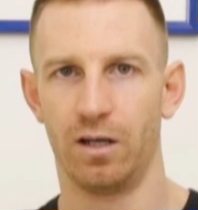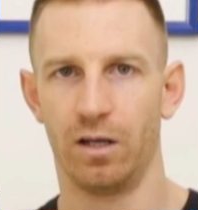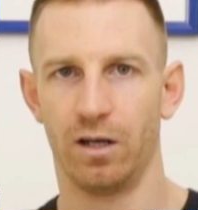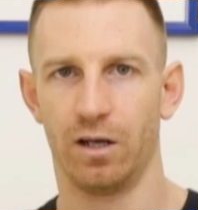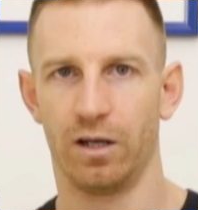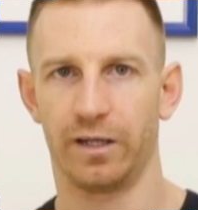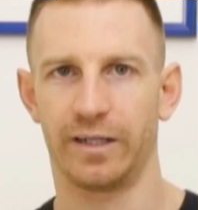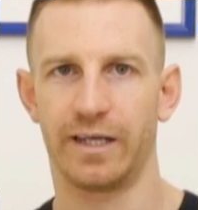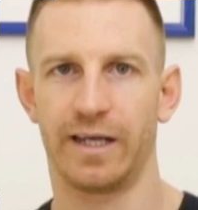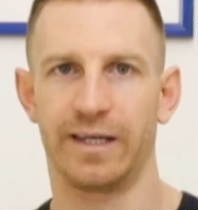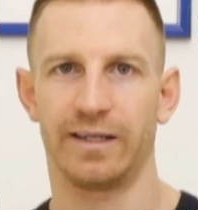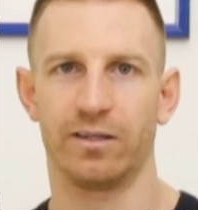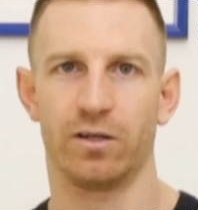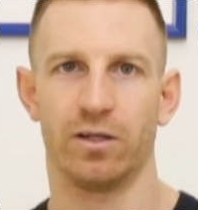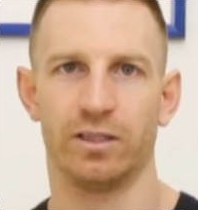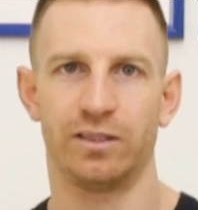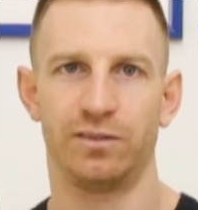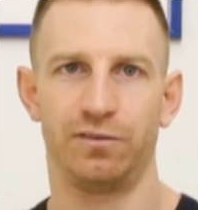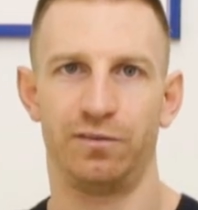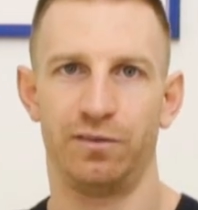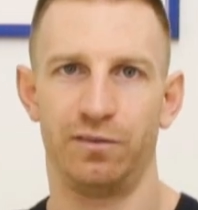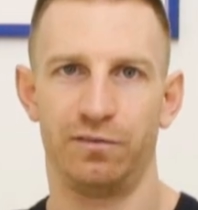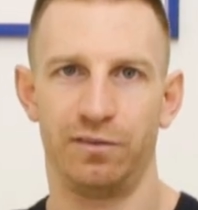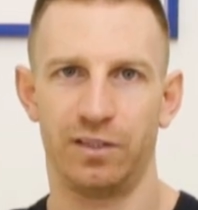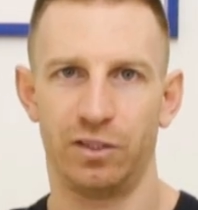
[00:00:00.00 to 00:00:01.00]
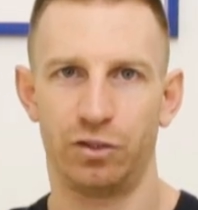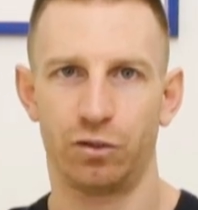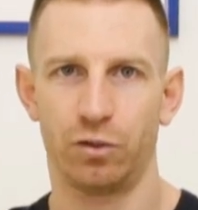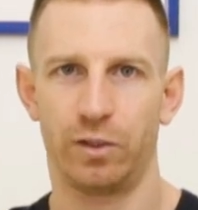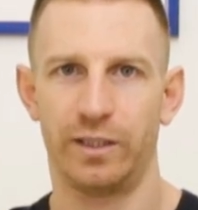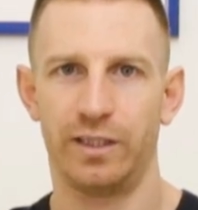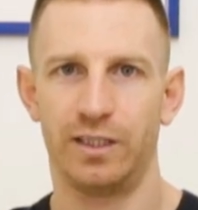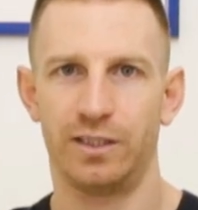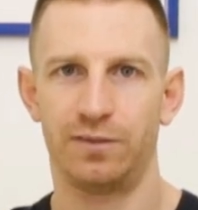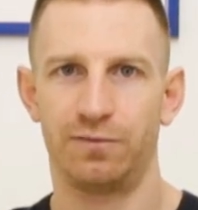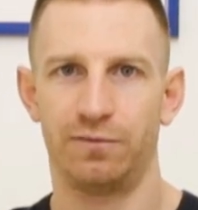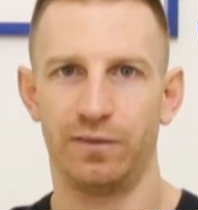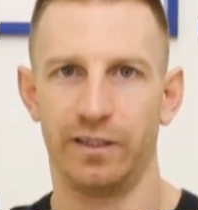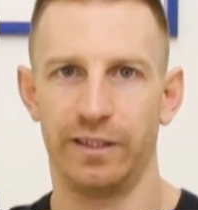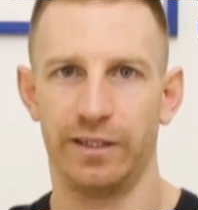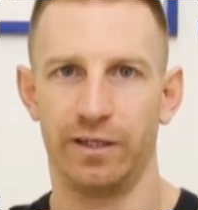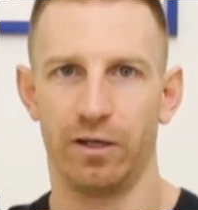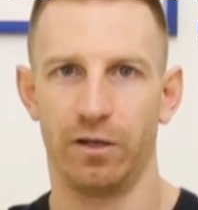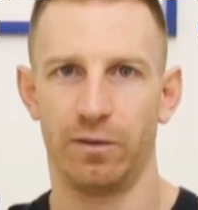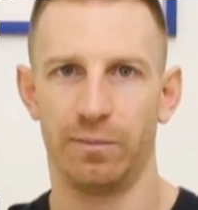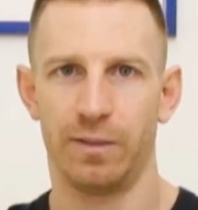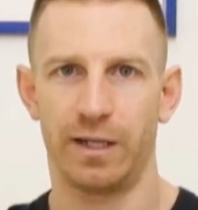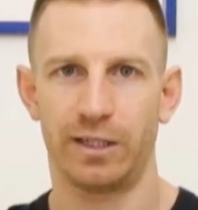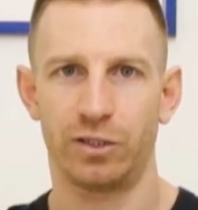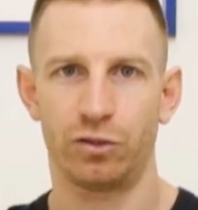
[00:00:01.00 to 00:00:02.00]
Okay guys, if you've enjoyed this
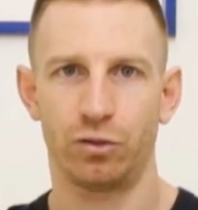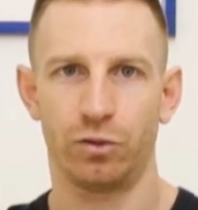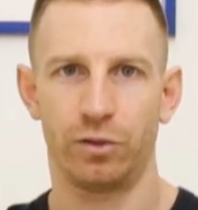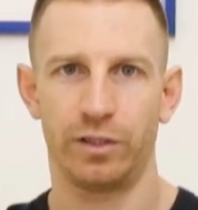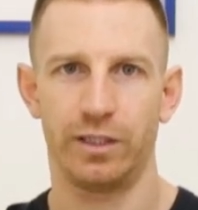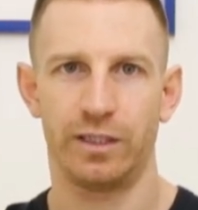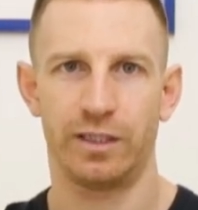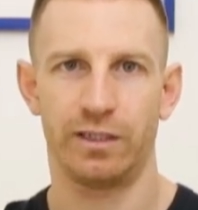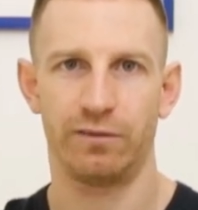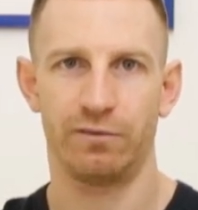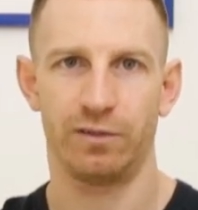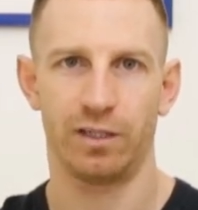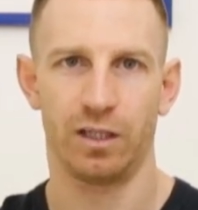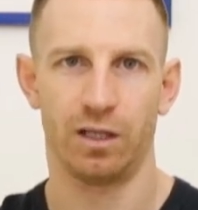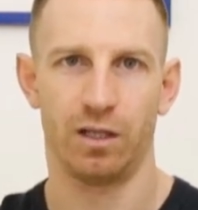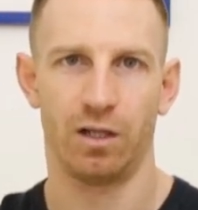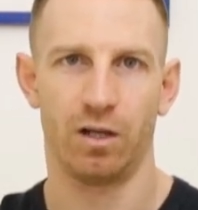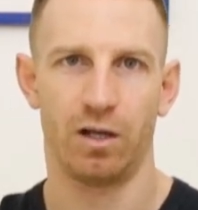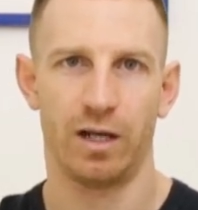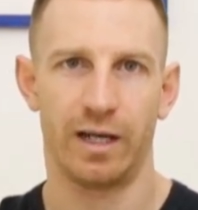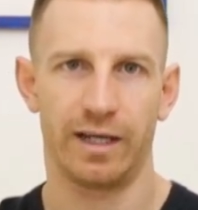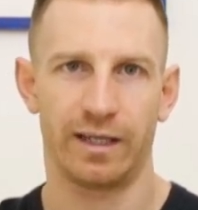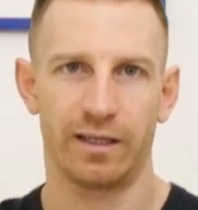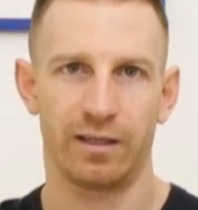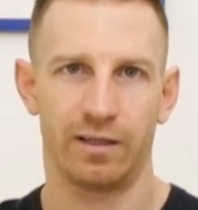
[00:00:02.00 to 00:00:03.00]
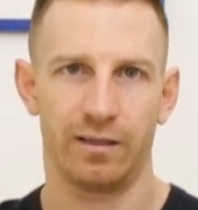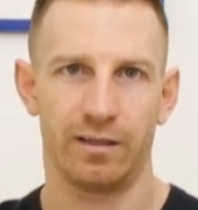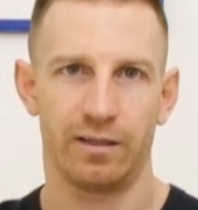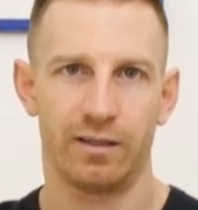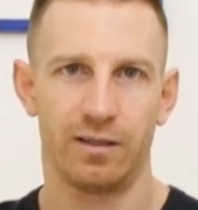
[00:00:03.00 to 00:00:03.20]
video, make sure you give it a like,